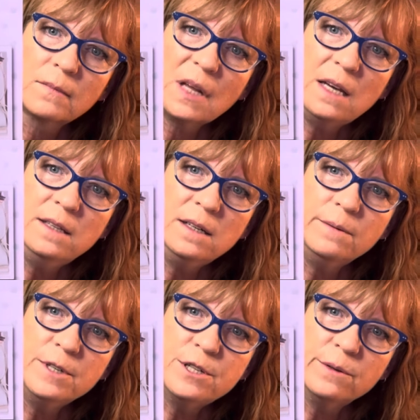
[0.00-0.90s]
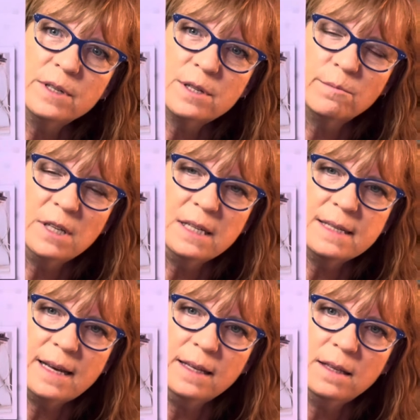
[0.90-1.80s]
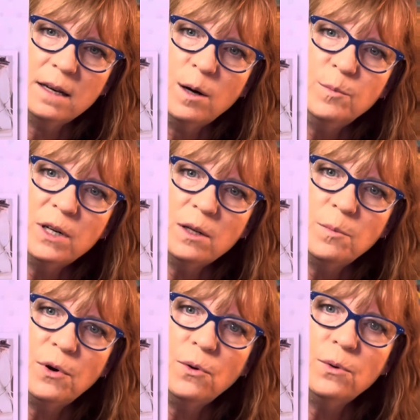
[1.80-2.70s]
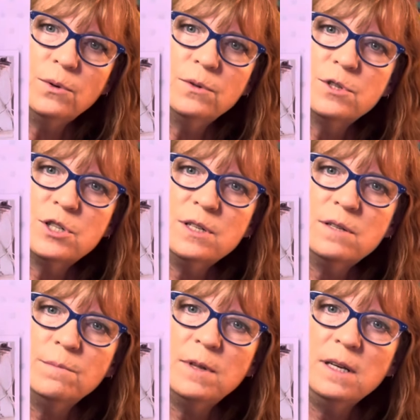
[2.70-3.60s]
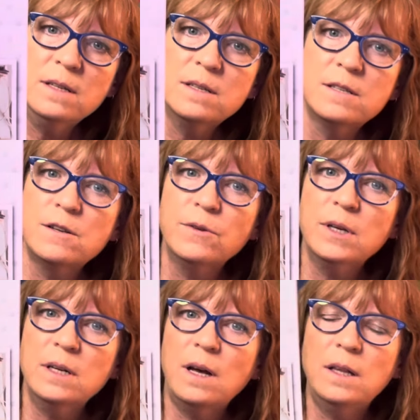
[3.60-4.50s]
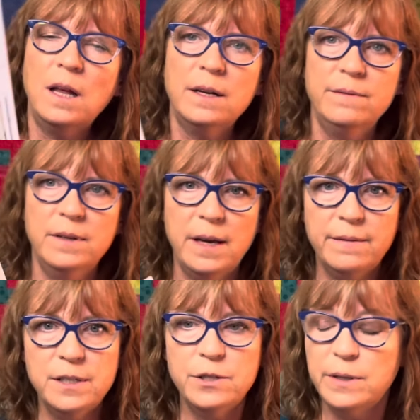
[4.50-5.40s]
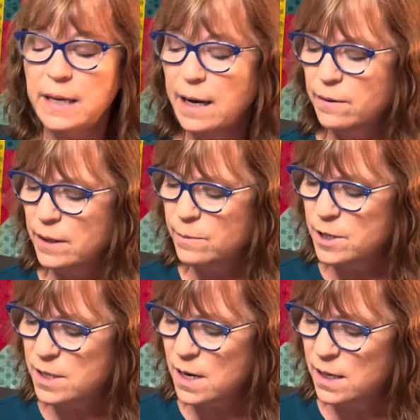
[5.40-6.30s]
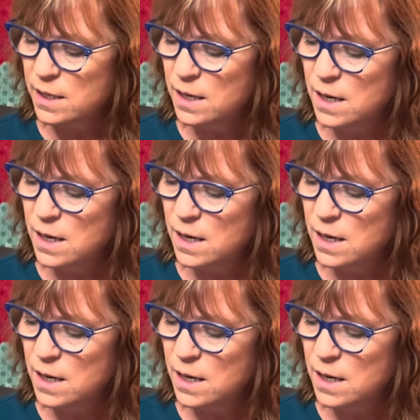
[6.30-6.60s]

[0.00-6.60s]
and then I was doing some things like the umbrella poles, just some things so that a lot of the heavy duty counting was done.